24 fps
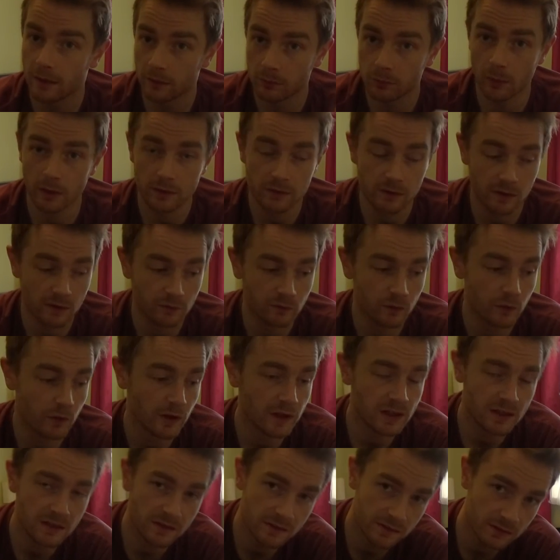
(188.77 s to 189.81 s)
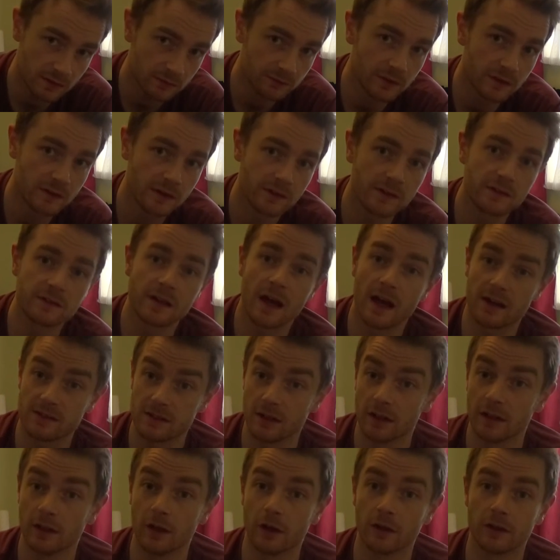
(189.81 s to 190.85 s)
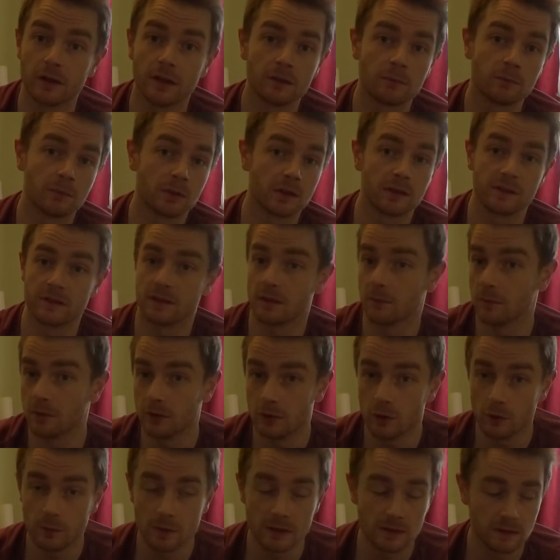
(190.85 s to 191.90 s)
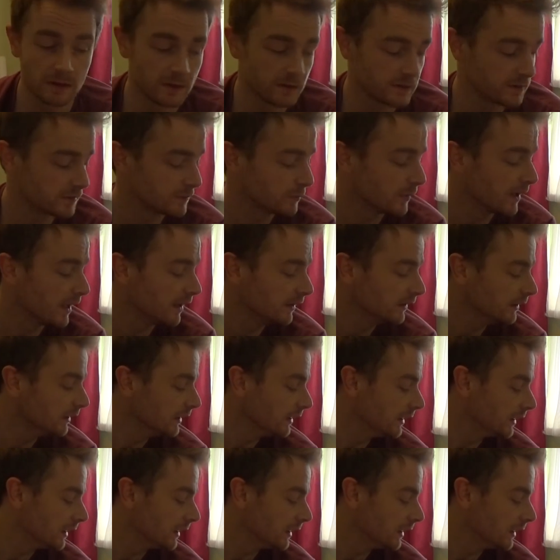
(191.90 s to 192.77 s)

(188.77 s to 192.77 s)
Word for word: what to avoid, stuff like this, as I learn it, because I'm a newbie to this as well.